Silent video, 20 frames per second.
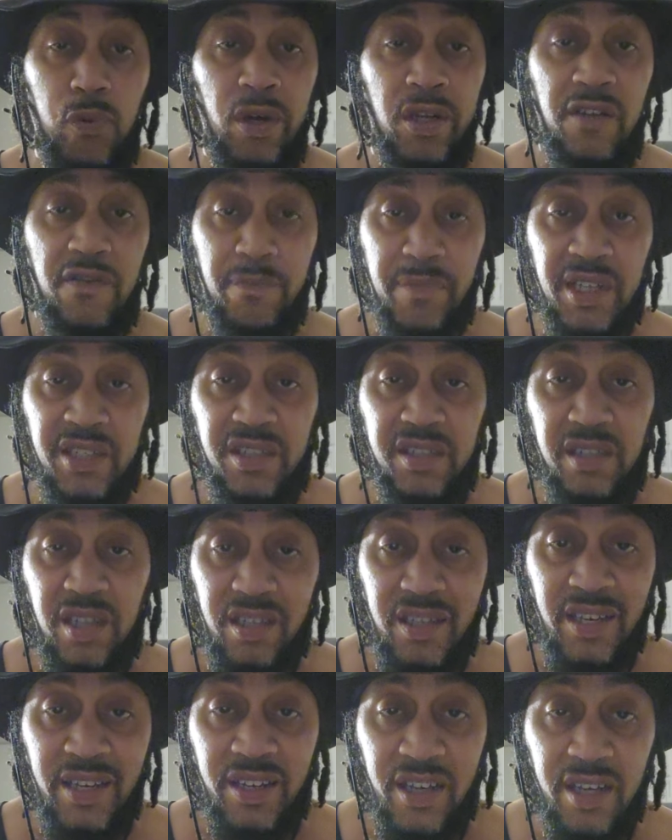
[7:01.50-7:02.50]
point of
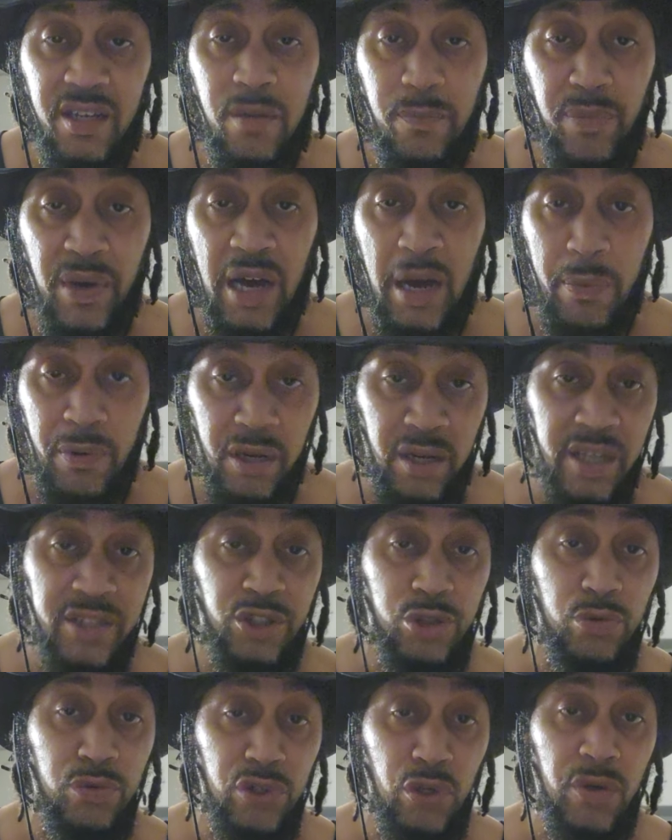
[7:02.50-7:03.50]
mentioning that in the Bible, to
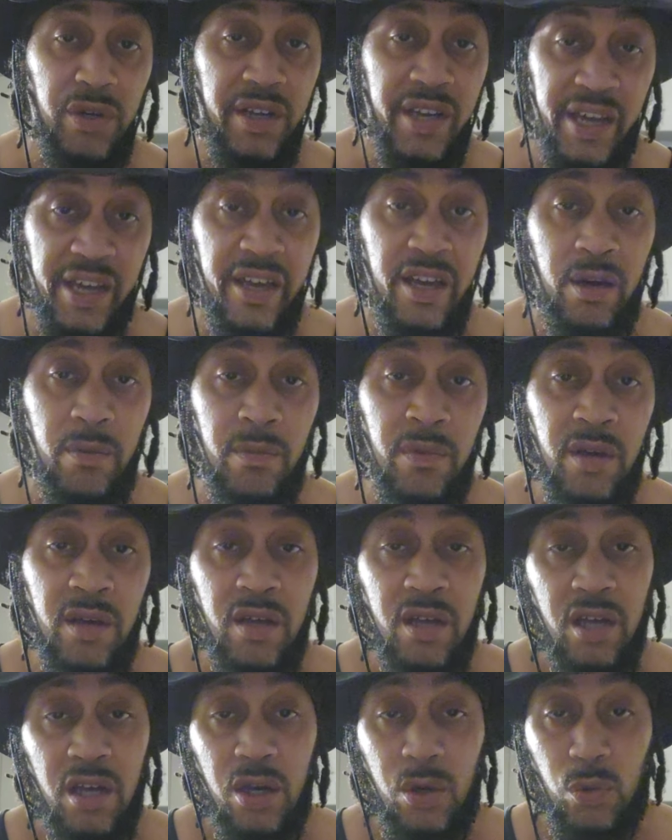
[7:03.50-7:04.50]
let you know that Ham
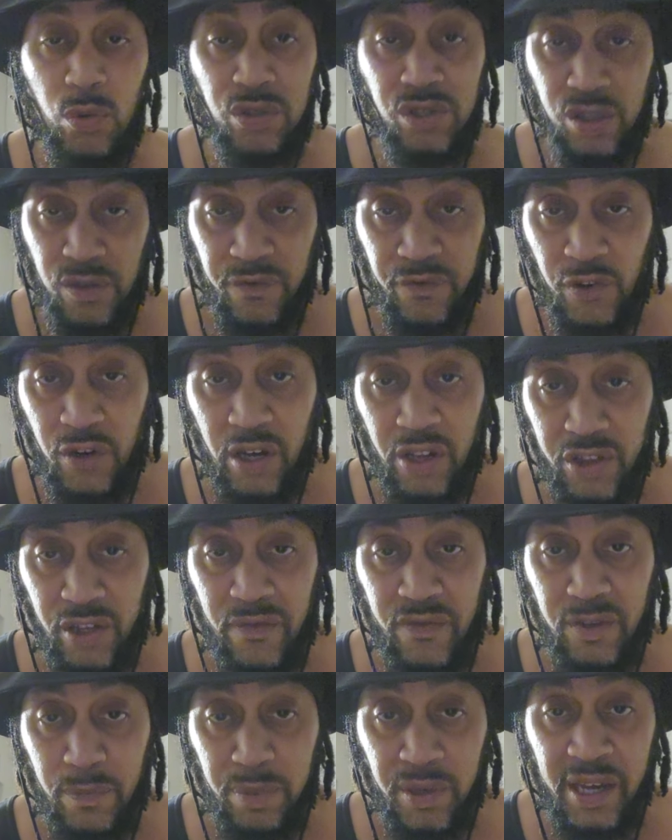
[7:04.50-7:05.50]
was the
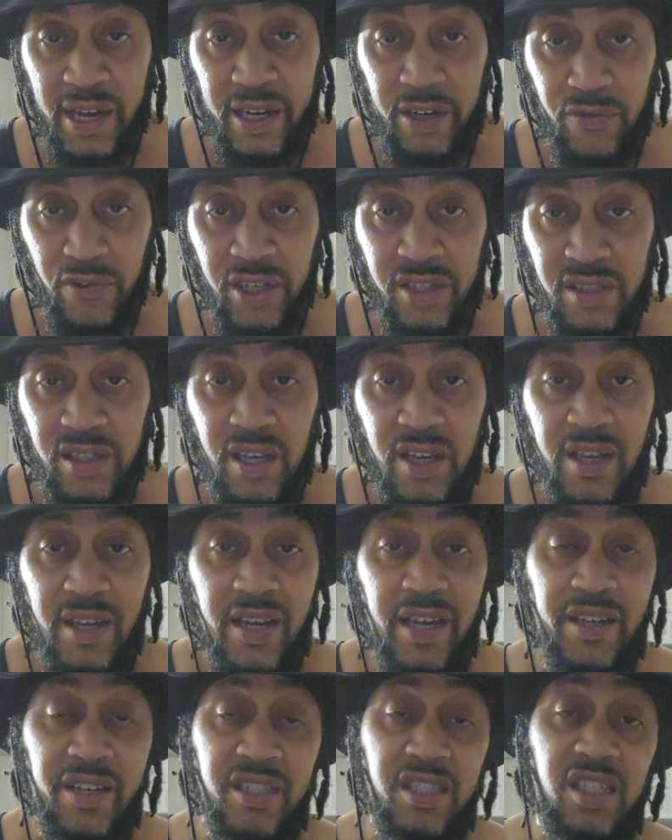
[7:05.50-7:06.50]
father of the black race.
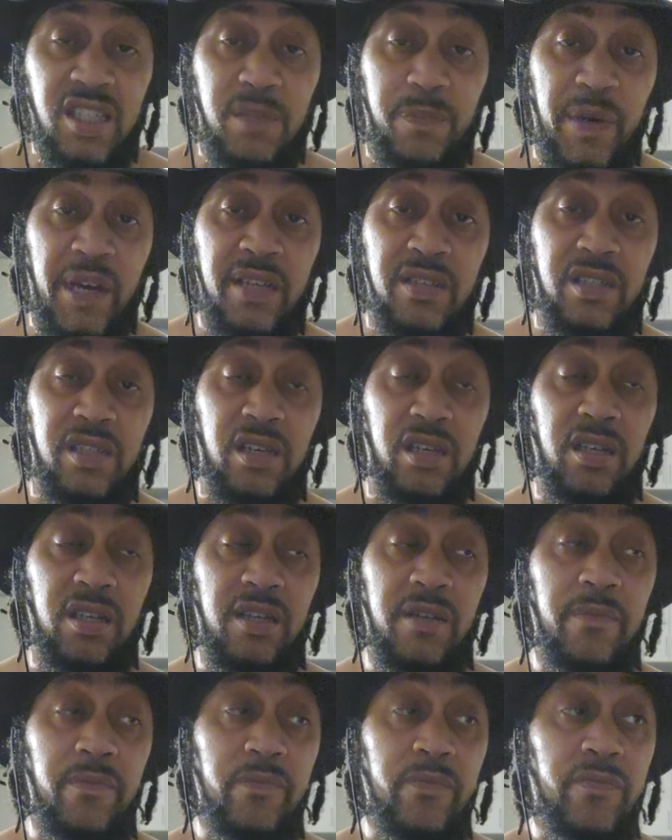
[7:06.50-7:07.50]
And this is
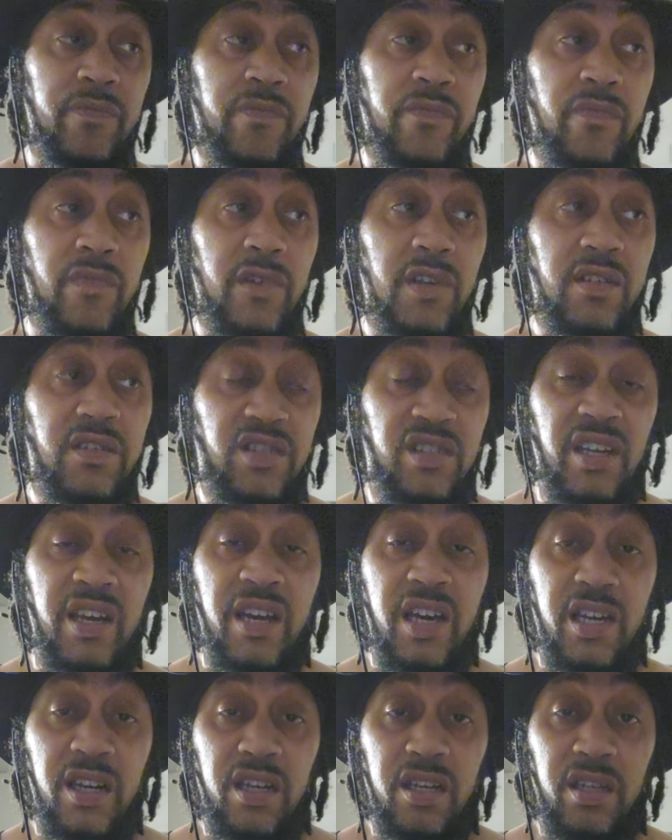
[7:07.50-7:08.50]
basically
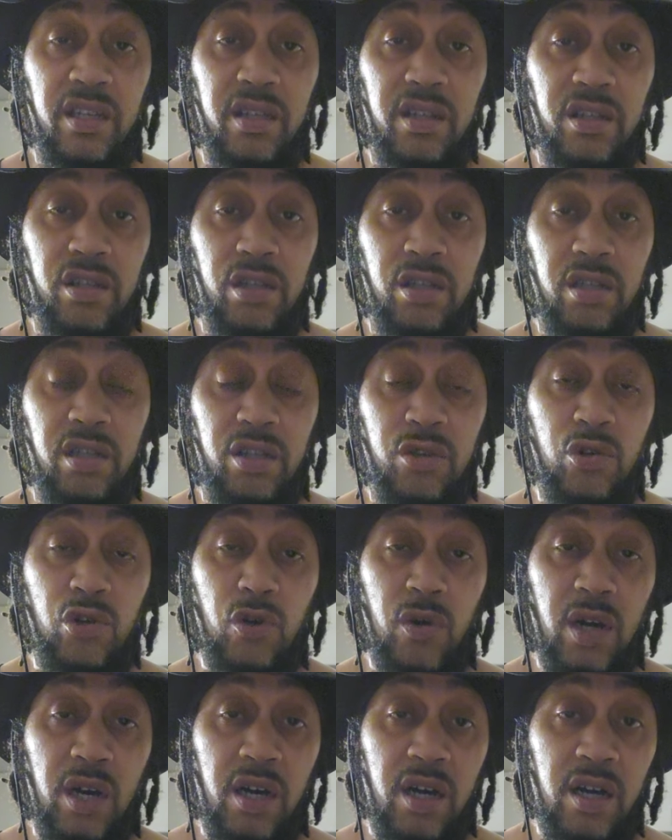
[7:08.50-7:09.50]
saying that,
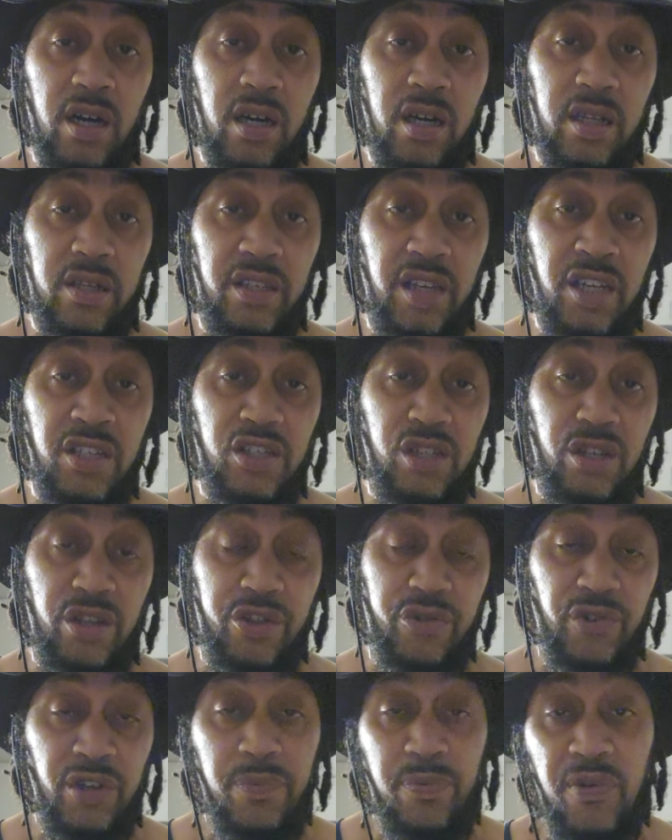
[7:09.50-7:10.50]
these are the
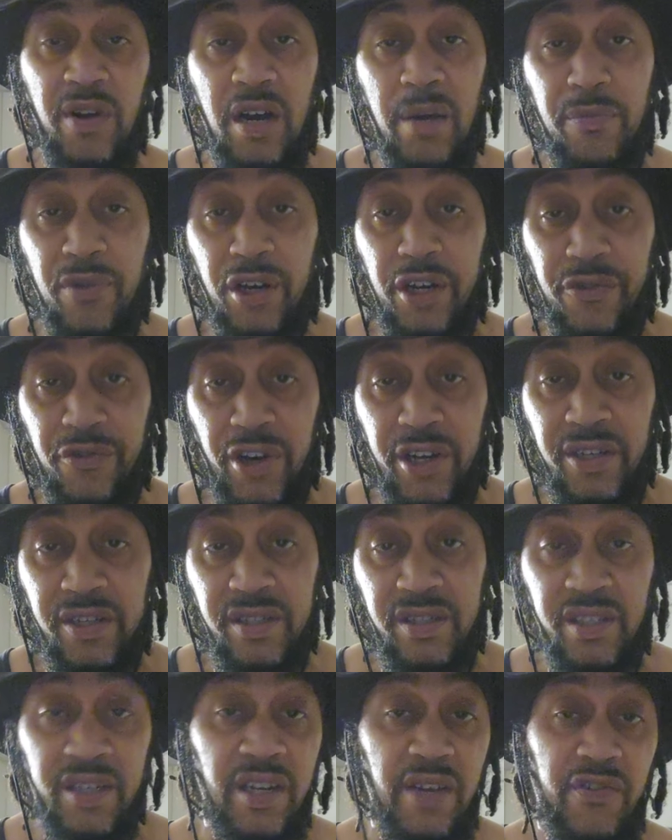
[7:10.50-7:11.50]
3 primary
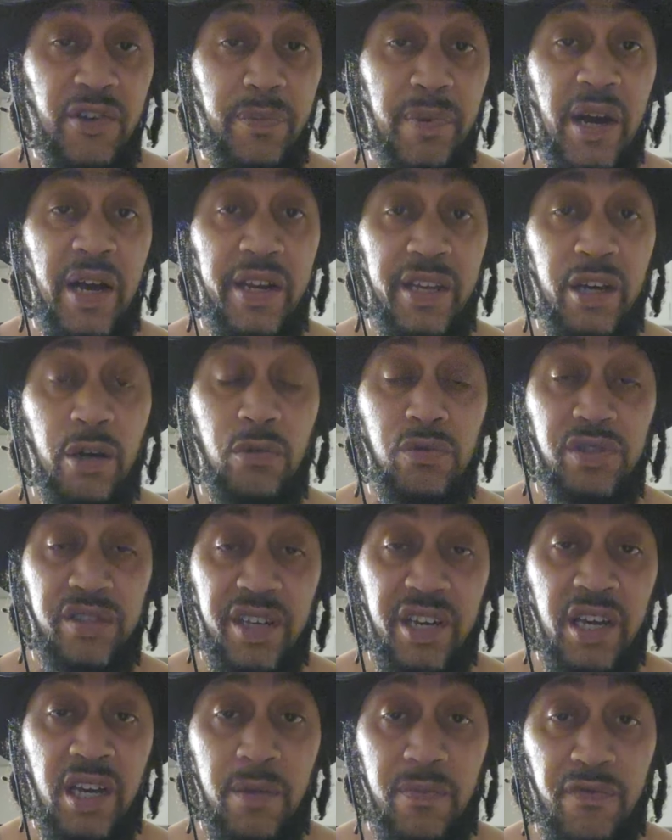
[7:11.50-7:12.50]
races, and everybody
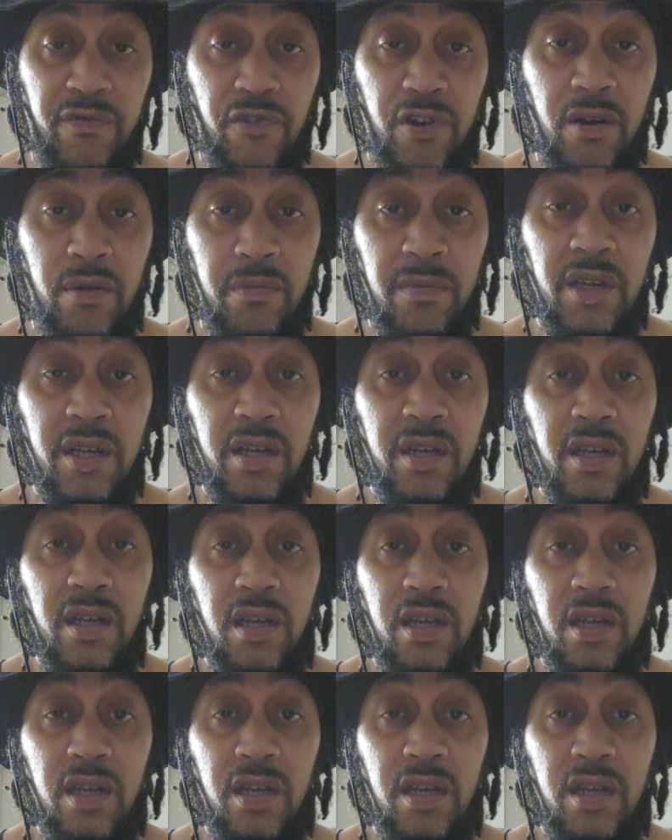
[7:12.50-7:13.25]
else came from